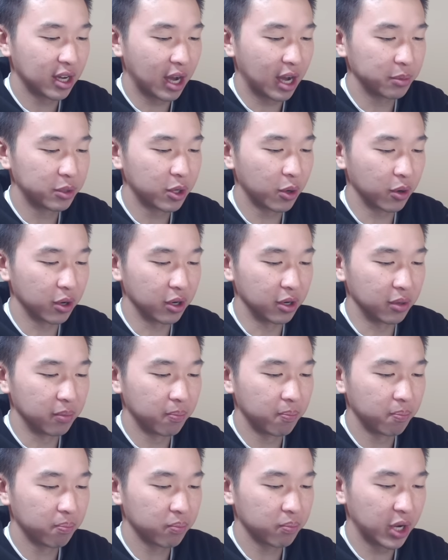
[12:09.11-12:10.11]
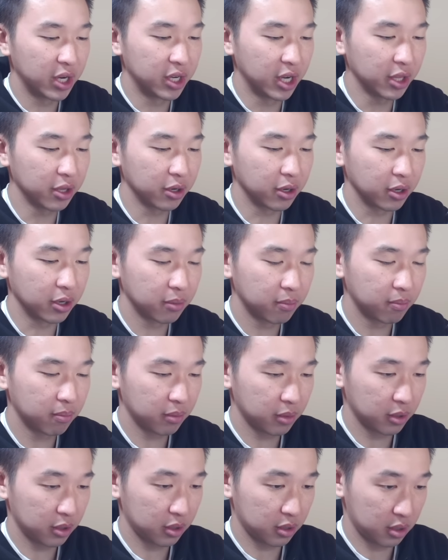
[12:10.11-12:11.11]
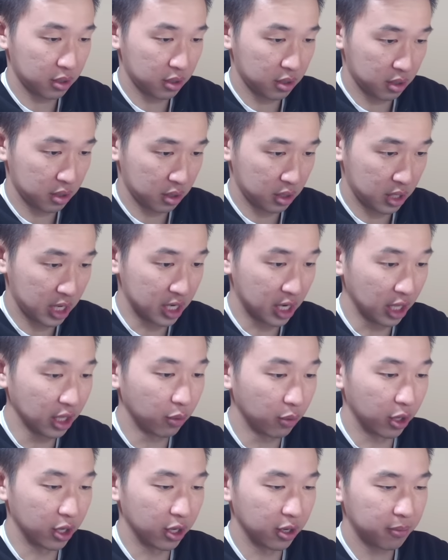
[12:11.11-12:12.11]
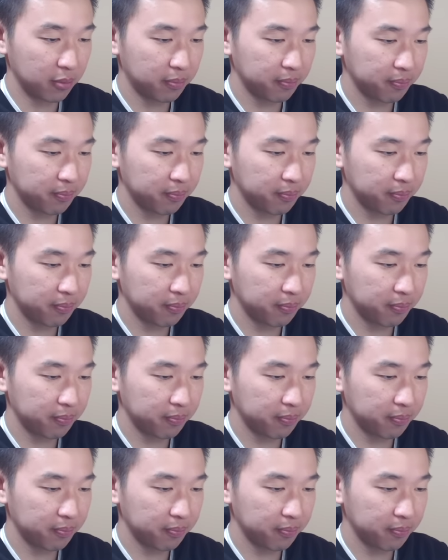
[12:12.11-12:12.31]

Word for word: I'm torn. Another. Another one.